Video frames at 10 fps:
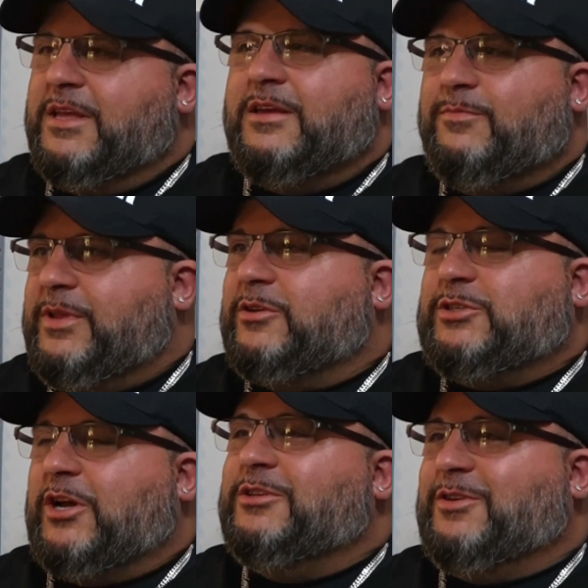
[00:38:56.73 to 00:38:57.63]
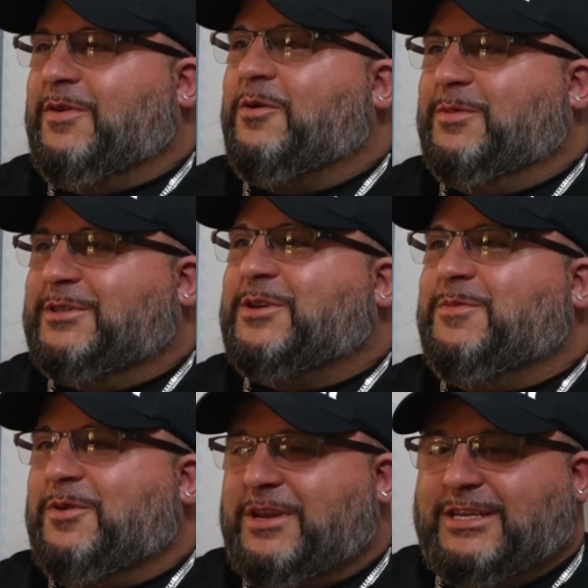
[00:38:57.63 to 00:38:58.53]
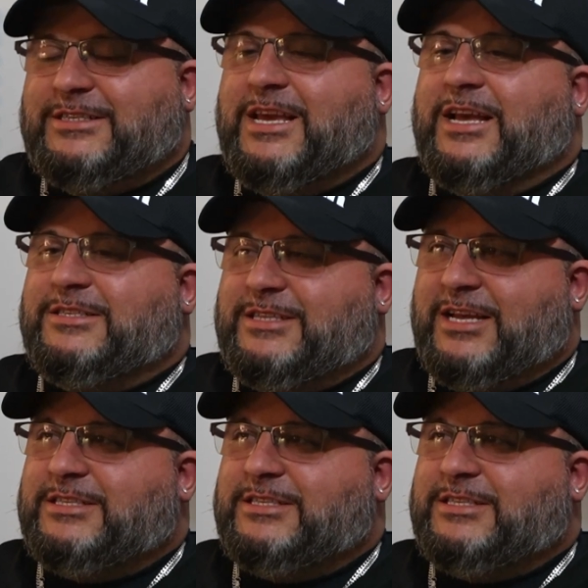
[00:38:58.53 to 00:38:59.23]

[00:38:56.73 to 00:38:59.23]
there's tons of homeless communities. Right. Yes, that's